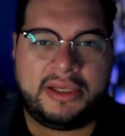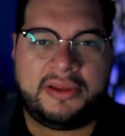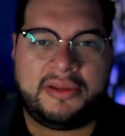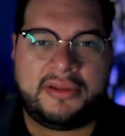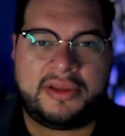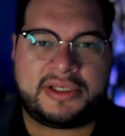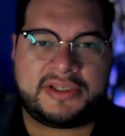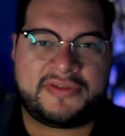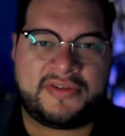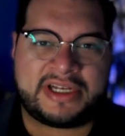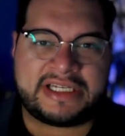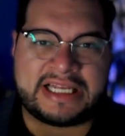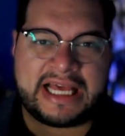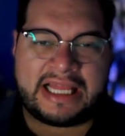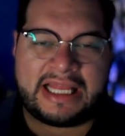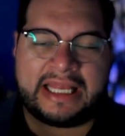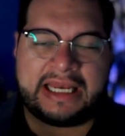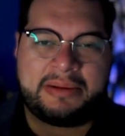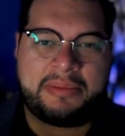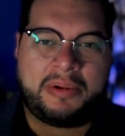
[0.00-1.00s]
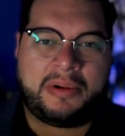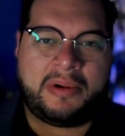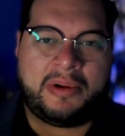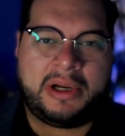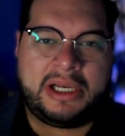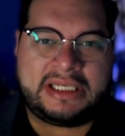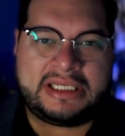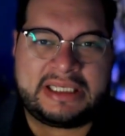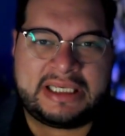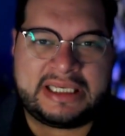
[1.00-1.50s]
This vitality
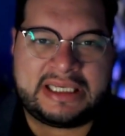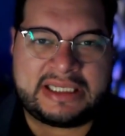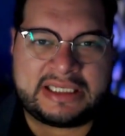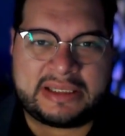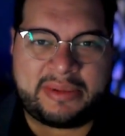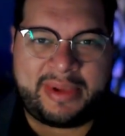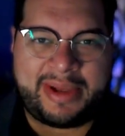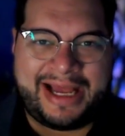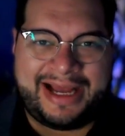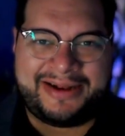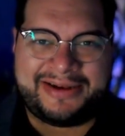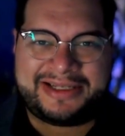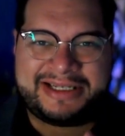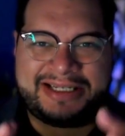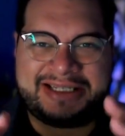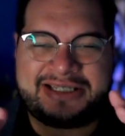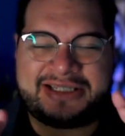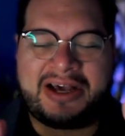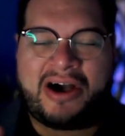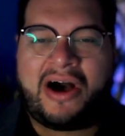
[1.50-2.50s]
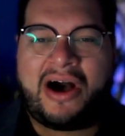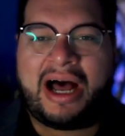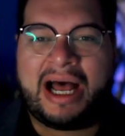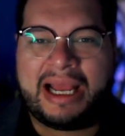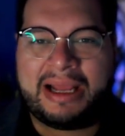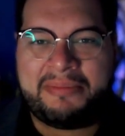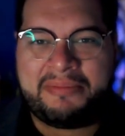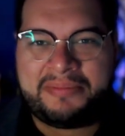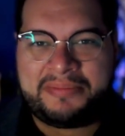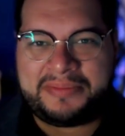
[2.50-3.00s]
point is about
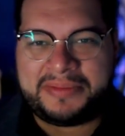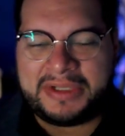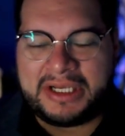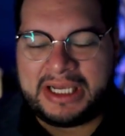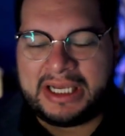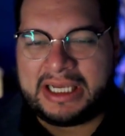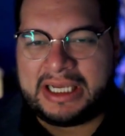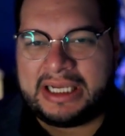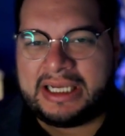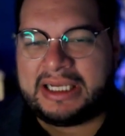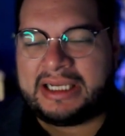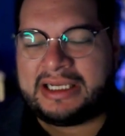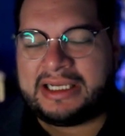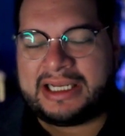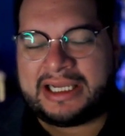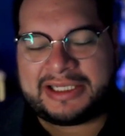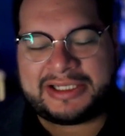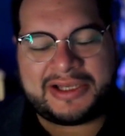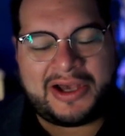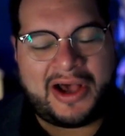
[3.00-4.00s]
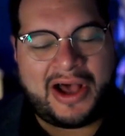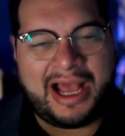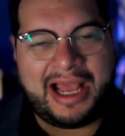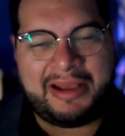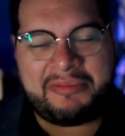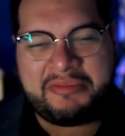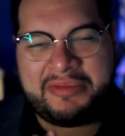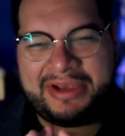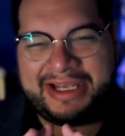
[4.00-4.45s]
time. Now, time